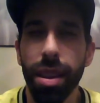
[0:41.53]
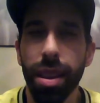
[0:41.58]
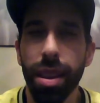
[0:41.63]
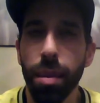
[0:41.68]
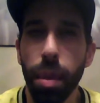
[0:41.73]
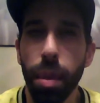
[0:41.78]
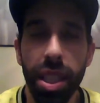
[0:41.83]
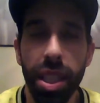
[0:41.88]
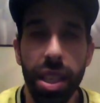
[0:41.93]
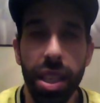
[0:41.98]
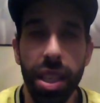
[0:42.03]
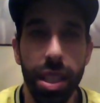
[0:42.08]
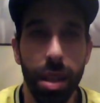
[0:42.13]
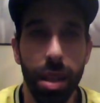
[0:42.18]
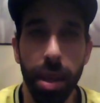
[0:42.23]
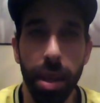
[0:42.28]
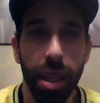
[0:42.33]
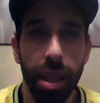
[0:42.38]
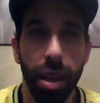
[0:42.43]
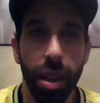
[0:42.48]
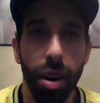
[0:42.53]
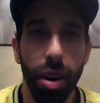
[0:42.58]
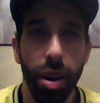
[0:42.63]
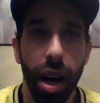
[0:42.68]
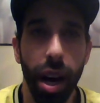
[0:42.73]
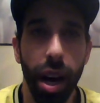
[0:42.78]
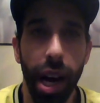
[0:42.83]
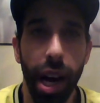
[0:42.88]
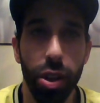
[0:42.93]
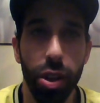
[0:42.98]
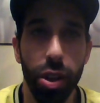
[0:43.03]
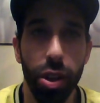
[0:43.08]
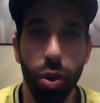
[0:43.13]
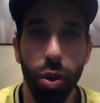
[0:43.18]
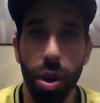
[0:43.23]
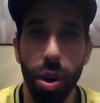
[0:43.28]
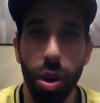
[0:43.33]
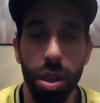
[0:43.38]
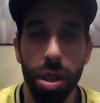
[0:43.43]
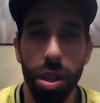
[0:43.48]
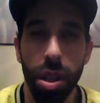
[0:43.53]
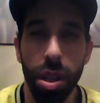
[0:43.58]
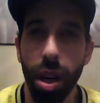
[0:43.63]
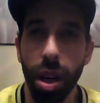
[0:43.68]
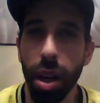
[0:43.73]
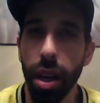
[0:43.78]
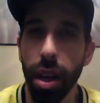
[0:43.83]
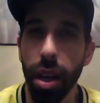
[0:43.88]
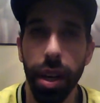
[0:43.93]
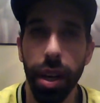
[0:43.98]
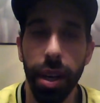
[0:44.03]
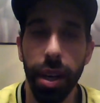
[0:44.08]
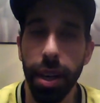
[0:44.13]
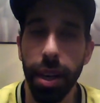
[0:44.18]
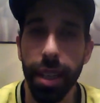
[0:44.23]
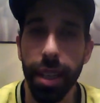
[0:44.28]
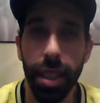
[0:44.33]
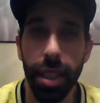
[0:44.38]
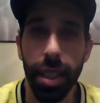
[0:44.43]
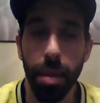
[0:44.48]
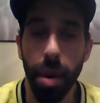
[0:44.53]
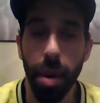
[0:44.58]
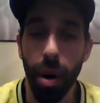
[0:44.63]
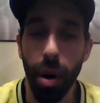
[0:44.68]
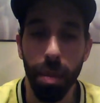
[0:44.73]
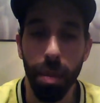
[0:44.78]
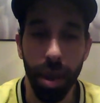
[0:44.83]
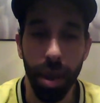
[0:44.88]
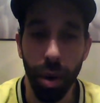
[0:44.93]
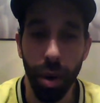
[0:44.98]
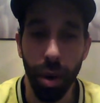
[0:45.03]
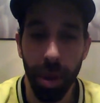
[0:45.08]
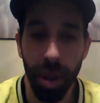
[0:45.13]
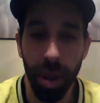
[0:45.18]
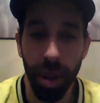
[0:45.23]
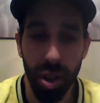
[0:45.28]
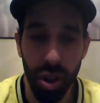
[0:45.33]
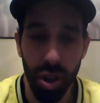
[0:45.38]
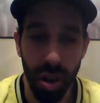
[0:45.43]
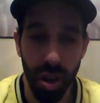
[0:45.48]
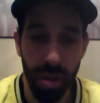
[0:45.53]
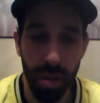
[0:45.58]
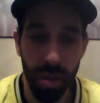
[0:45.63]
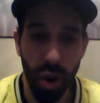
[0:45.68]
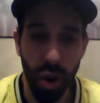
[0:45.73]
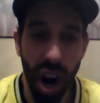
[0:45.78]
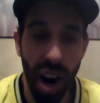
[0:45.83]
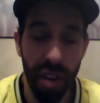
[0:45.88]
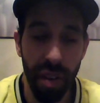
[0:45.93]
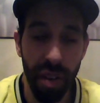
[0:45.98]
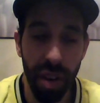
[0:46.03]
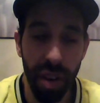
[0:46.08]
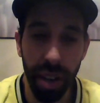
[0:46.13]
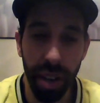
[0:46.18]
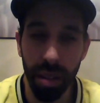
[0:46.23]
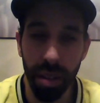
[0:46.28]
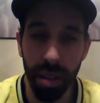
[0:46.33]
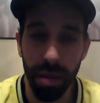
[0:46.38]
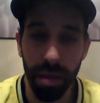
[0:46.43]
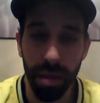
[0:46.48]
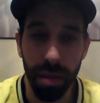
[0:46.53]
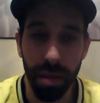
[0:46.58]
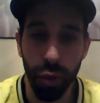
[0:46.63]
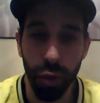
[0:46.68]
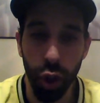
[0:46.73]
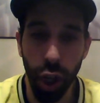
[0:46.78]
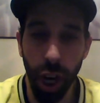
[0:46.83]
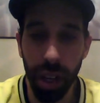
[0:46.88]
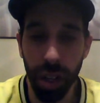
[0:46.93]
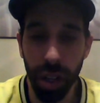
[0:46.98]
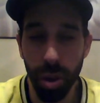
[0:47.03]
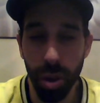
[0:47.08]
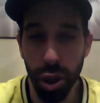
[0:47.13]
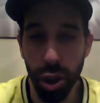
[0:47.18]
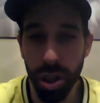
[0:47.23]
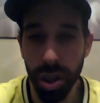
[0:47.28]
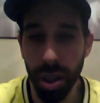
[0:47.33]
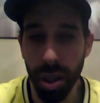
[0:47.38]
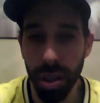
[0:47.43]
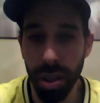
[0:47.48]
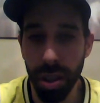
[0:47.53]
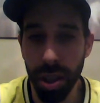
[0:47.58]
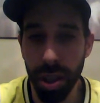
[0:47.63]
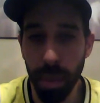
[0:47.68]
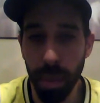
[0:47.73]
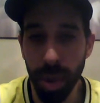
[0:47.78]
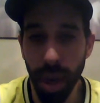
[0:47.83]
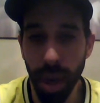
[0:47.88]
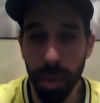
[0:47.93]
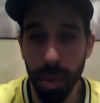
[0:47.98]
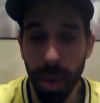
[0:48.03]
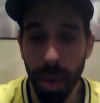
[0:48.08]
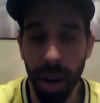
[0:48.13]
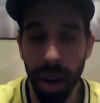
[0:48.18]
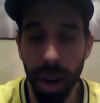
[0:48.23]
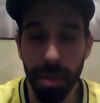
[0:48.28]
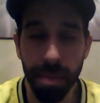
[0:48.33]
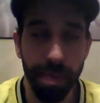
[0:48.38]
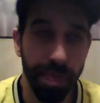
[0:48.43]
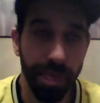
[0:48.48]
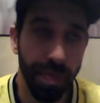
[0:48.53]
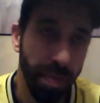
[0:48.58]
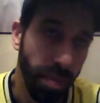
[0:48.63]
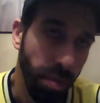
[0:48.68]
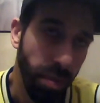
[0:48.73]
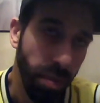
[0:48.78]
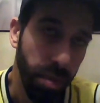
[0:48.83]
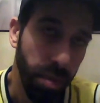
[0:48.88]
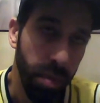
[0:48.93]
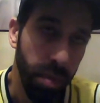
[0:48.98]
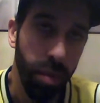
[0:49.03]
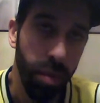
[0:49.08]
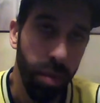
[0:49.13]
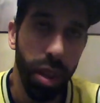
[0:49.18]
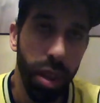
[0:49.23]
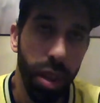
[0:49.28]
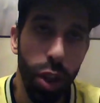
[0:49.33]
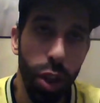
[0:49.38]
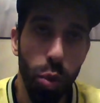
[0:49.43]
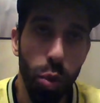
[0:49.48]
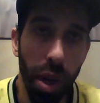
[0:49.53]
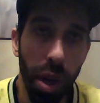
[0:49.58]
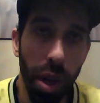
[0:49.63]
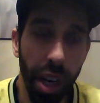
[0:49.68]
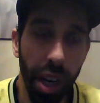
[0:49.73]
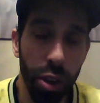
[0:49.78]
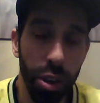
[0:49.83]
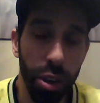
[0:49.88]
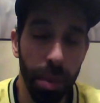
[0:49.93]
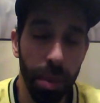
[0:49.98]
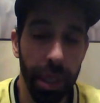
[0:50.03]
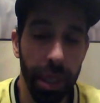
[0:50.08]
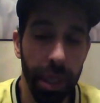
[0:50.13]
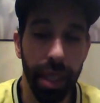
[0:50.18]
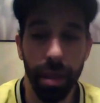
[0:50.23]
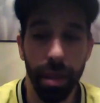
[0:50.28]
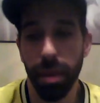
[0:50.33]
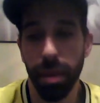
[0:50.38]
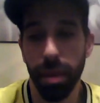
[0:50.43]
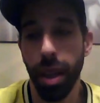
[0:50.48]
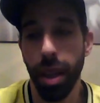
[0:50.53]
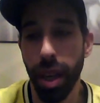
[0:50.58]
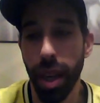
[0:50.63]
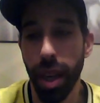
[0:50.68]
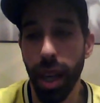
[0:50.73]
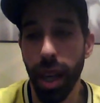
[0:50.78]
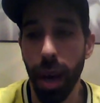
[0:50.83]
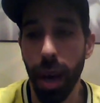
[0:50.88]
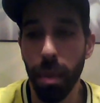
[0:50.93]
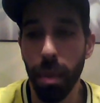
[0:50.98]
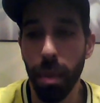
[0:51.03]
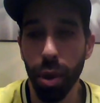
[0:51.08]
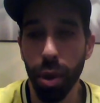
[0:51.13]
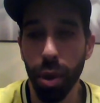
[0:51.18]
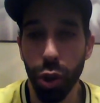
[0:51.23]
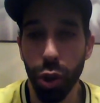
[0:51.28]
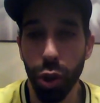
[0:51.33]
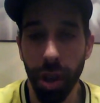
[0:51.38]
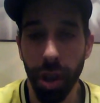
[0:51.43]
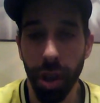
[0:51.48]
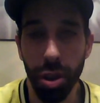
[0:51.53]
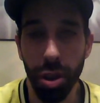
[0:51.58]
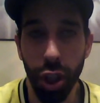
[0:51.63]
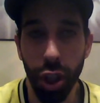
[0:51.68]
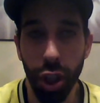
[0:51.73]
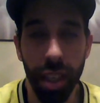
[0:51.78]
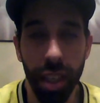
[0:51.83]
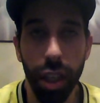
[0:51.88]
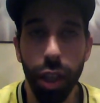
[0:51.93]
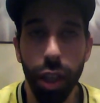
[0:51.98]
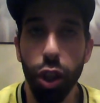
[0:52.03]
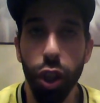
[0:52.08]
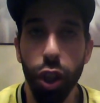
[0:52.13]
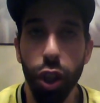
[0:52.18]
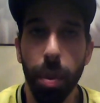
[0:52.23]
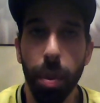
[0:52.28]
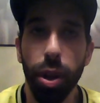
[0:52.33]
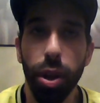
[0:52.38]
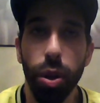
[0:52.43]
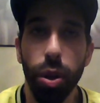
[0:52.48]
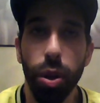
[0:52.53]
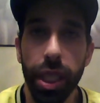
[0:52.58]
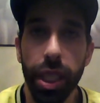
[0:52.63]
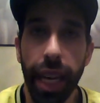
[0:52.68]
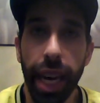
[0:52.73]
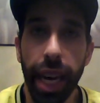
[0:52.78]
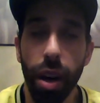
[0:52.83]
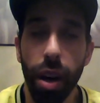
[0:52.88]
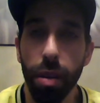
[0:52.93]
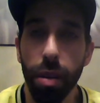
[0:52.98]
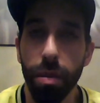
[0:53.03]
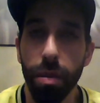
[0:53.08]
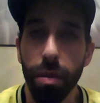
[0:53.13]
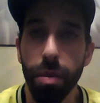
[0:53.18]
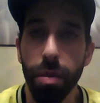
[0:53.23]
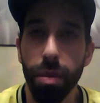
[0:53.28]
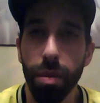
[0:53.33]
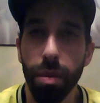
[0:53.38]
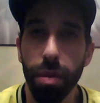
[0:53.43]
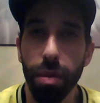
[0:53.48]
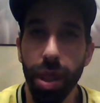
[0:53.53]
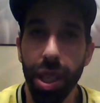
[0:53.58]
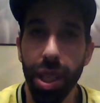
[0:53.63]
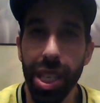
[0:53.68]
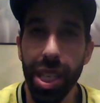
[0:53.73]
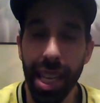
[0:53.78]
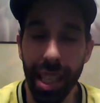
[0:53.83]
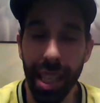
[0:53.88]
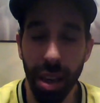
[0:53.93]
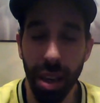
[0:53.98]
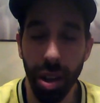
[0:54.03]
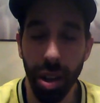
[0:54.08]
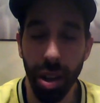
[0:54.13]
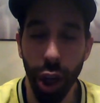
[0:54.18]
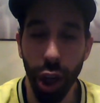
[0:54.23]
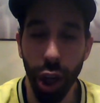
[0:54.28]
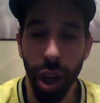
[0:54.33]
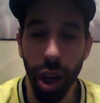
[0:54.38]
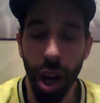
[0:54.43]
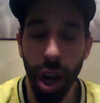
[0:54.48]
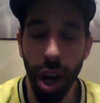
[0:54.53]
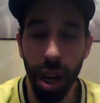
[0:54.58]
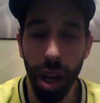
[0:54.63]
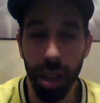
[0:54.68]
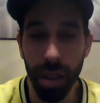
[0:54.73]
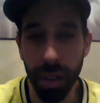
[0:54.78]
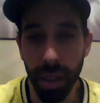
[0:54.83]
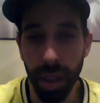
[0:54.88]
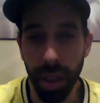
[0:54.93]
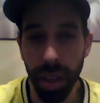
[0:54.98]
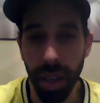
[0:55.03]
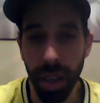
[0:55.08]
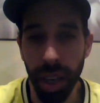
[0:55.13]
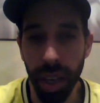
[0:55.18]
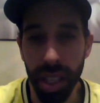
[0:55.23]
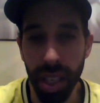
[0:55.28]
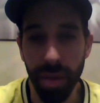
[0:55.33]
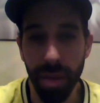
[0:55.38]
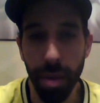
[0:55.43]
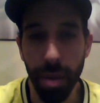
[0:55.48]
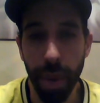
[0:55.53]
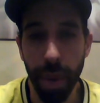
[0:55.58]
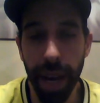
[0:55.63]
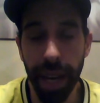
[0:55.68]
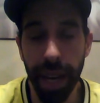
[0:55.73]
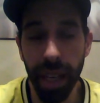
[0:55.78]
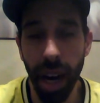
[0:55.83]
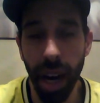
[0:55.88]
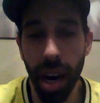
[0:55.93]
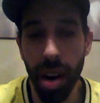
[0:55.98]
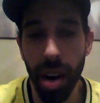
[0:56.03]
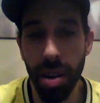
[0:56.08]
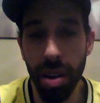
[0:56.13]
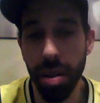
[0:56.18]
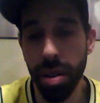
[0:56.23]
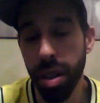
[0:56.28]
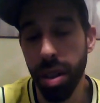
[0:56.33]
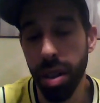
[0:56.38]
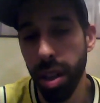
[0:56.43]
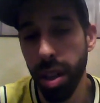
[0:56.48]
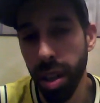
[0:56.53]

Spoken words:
the Muskies seem like they're out of sorts. Somehow, Billy started driving. John Christensen stepped up on him, swung it out to me. I pulled the trigger. John did a good job of closing out. Sent it a little long. Hits off the back iron.